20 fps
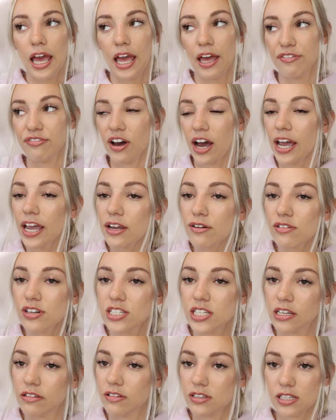if I had
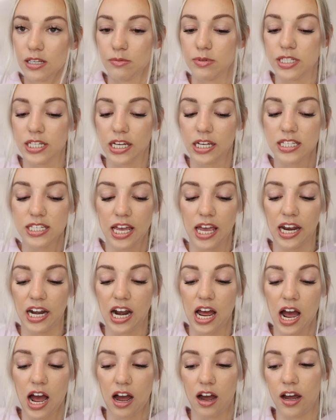received these lipsticks
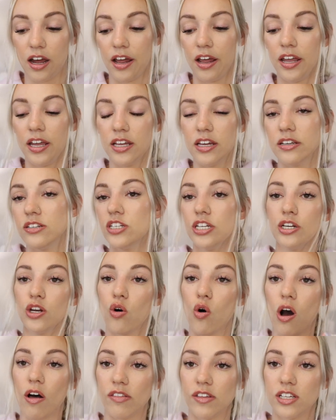and I didn't
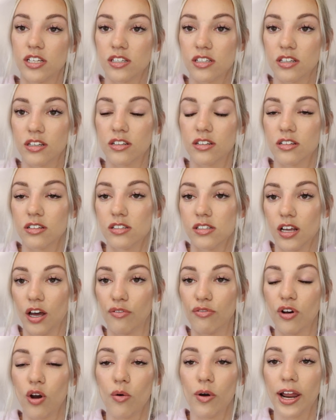know all this
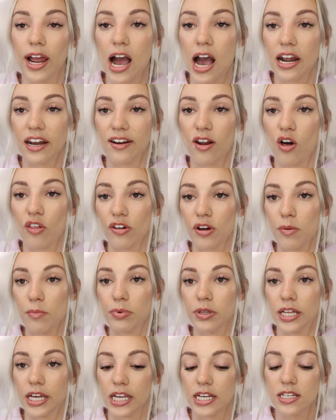stuff going on and all the
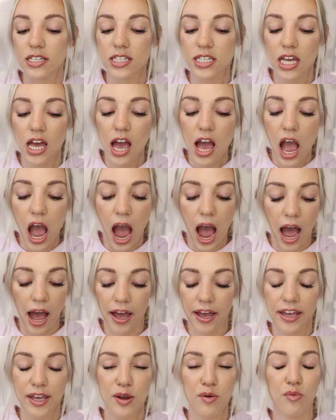complaints,
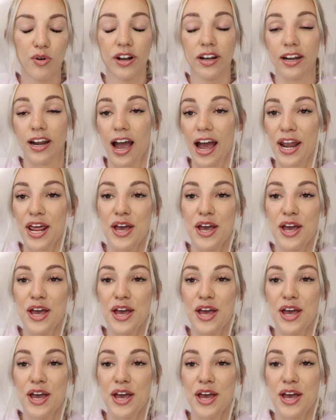I would not